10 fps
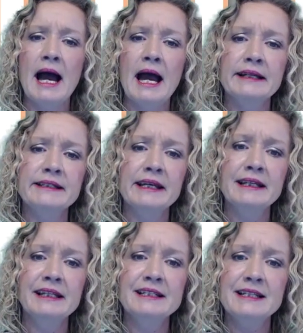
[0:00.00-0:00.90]
And
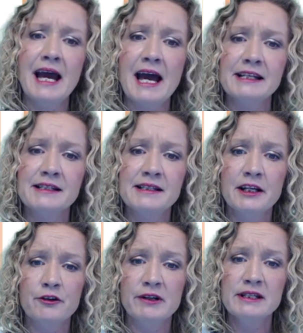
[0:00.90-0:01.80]
in the data
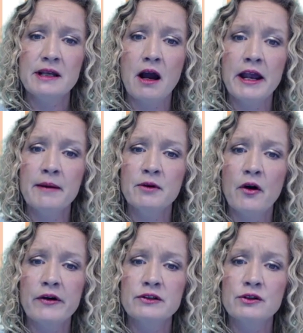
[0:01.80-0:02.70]
series, I am
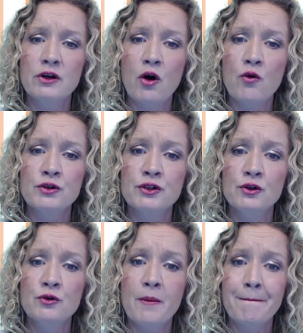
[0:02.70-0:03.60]
going to go
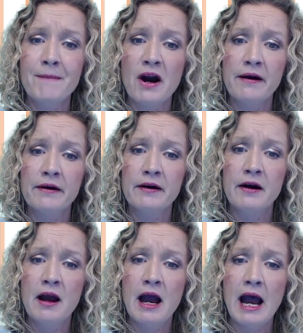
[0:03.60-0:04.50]
to
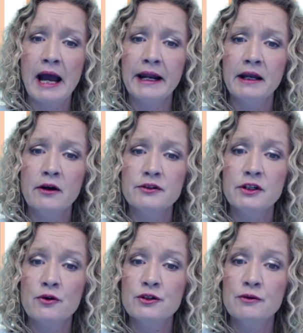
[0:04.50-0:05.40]
marker and I'm going to
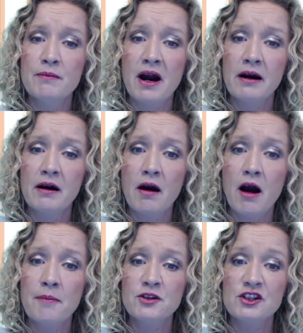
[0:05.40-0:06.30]
go to marker
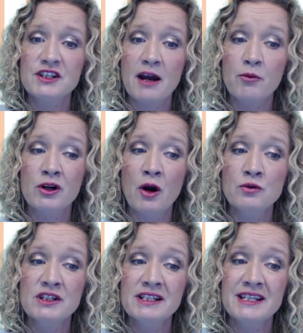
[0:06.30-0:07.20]
options and we're
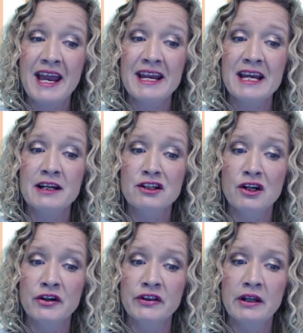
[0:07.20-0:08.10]
going to say
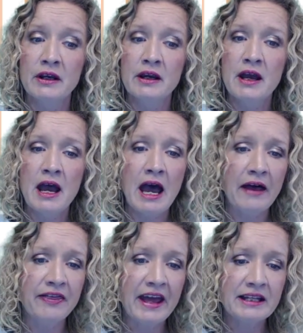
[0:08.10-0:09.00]
none.
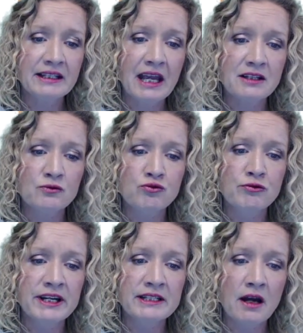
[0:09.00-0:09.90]
And that gets
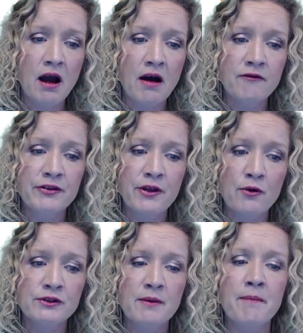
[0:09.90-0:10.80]
rid of
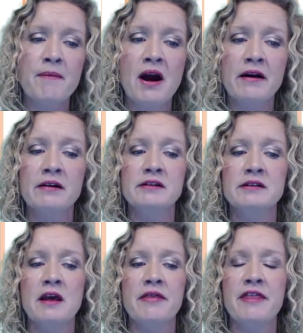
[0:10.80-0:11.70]
those
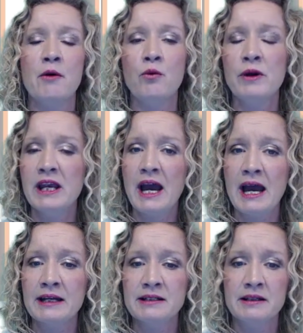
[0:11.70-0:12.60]
markers that we
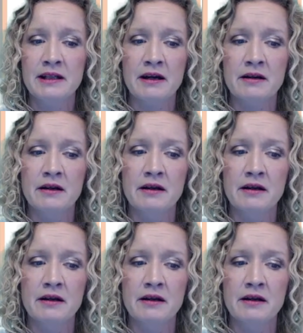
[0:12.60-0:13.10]
had there.